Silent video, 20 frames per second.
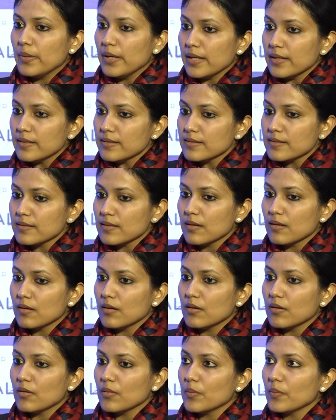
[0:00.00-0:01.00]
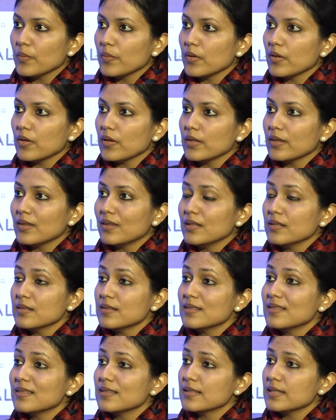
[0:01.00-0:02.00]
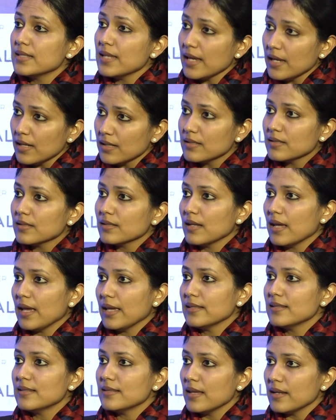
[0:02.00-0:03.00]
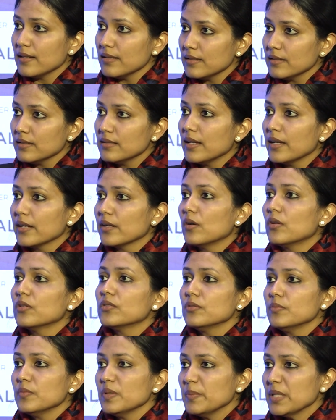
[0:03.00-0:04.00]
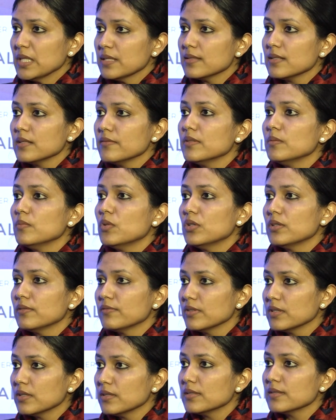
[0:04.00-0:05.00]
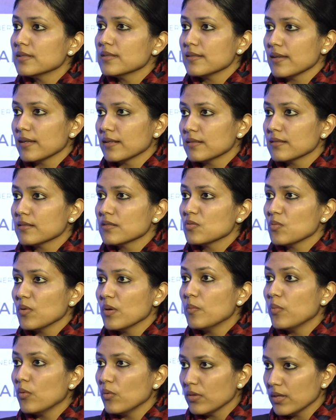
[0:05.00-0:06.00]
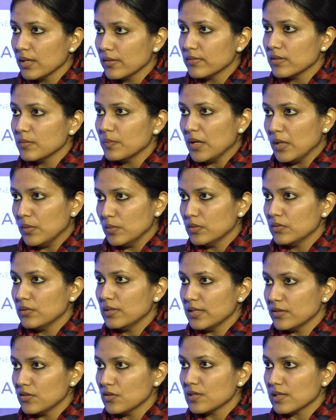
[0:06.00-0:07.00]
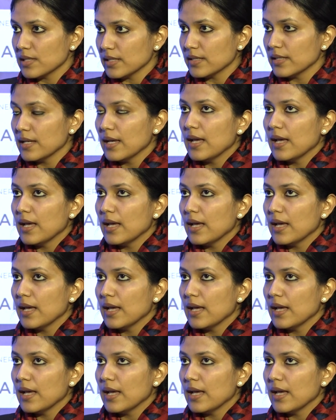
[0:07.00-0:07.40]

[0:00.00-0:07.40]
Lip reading: pace, the state and center dichotomy makes it even more difficult in sectors where both have the power to legislate.